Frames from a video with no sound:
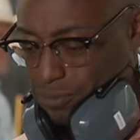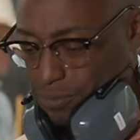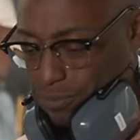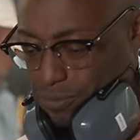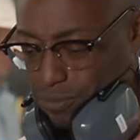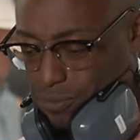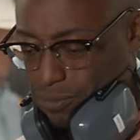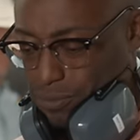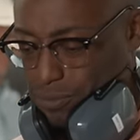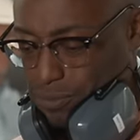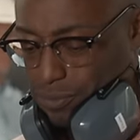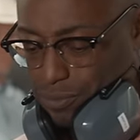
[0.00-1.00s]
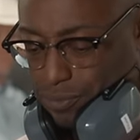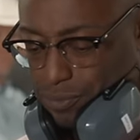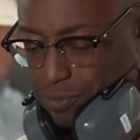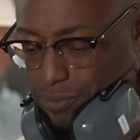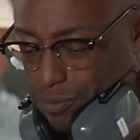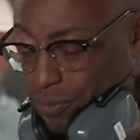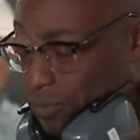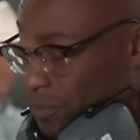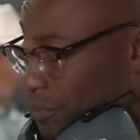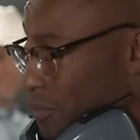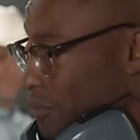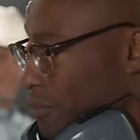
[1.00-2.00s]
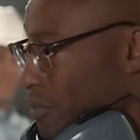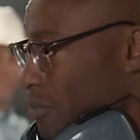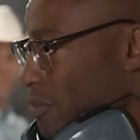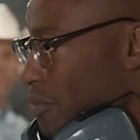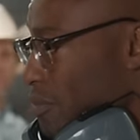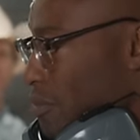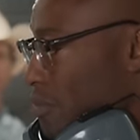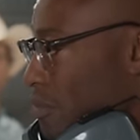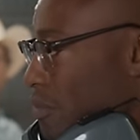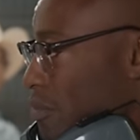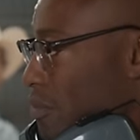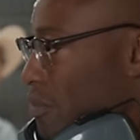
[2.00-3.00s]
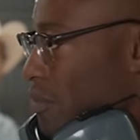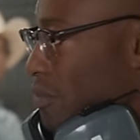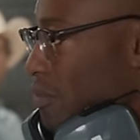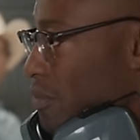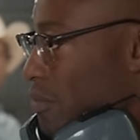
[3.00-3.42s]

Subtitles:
(not speaking)